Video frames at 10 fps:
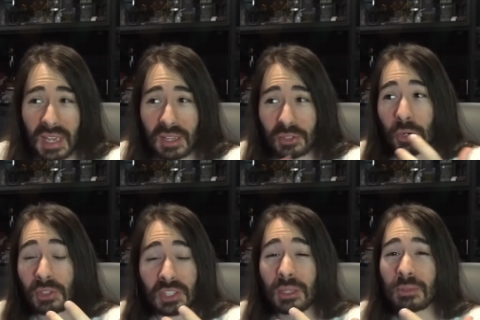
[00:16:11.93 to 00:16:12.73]
So
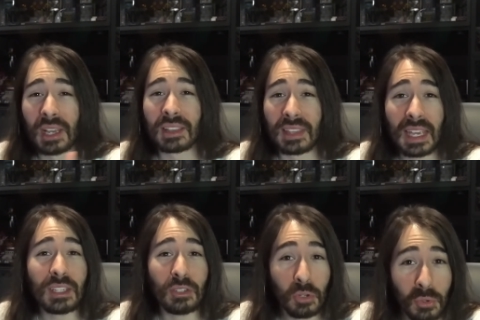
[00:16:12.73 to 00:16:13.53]
it seems like they
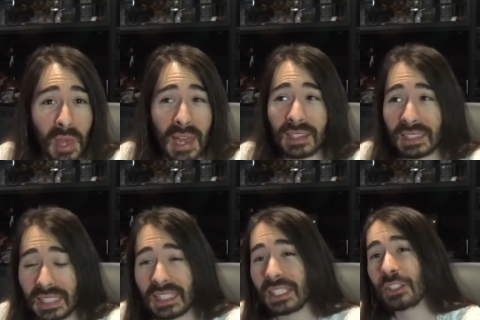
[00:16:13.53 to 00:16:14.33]
knew that,
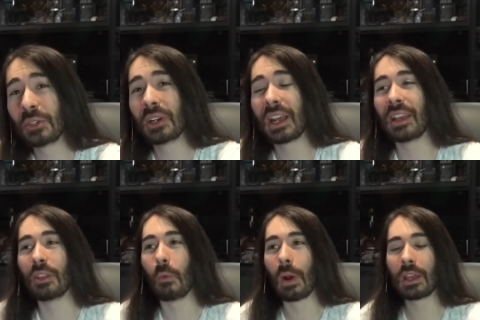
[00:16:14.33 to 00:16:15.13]
leaned into it,
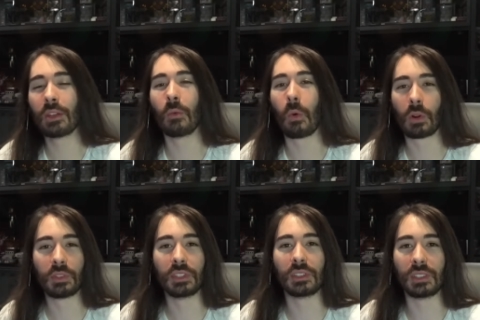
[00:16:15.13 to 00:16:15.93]
and the way the
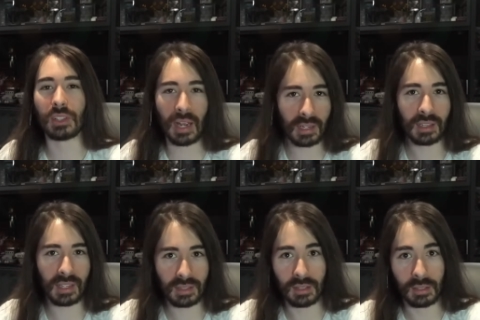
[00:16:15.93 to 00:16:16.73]
world is designed,
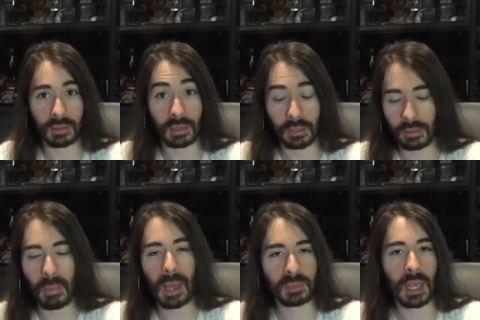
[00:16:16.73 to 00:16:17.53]
like the
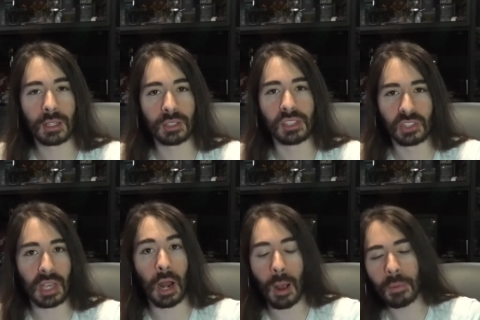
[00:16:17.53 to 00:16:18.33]
map's actually
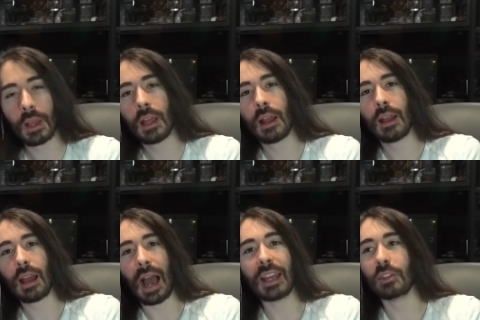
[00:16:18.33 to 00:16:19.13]
set up,
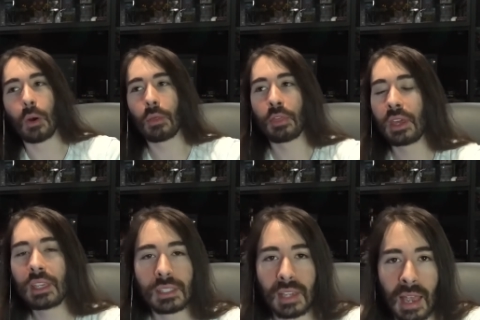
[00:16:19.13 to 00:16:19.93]
I don't
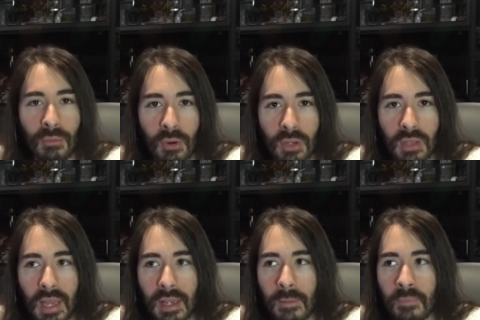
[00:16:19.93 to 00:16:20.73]
think it's ever
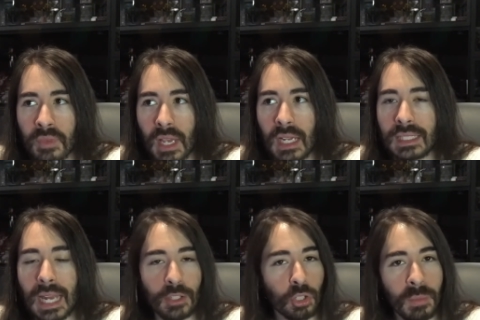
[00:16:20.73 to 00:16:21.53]
like a
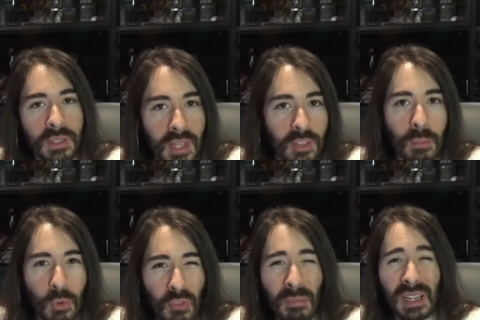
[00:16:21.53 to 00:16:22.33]
detriment that the
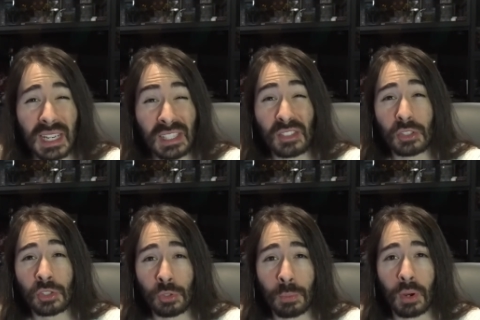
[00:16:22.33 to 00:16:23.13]
movement isn't
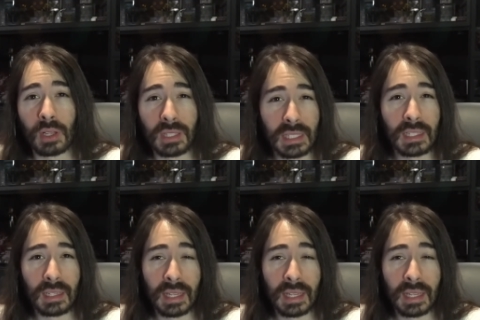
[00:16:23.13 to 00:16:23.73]
super clean.